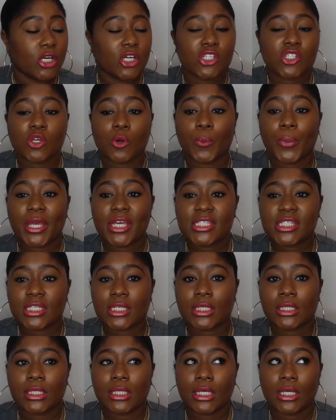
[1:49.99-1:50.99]
So
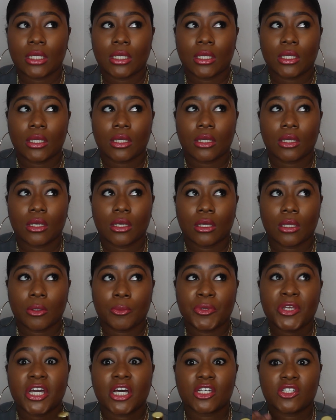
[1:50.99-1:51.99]
basically,
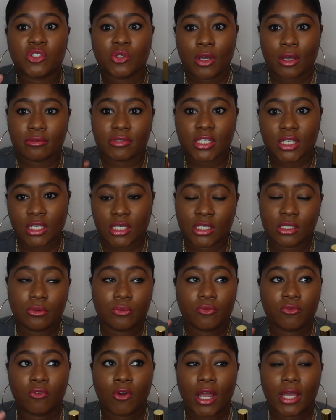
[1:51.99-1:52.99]
because you have to
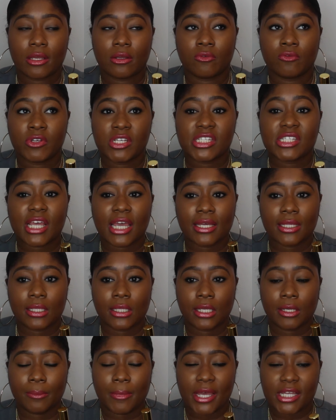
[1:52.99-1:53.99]
keep re
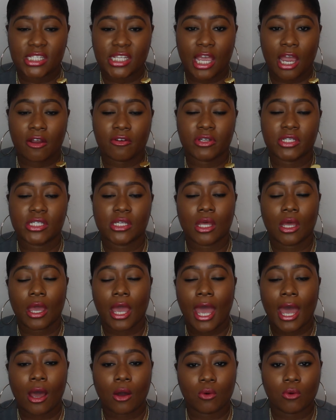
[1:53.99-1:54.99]
recycling mascaras
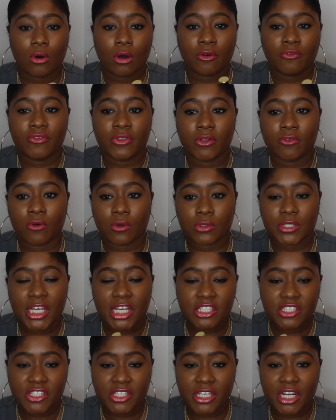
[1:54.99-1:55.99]
out of the
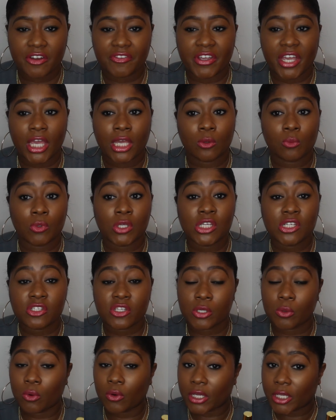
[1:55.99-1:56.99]
rotation every eight weeks
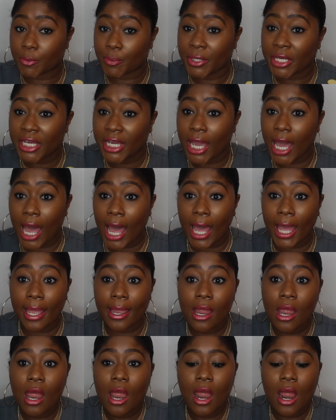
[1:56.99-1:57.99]
so you won't get pink eye,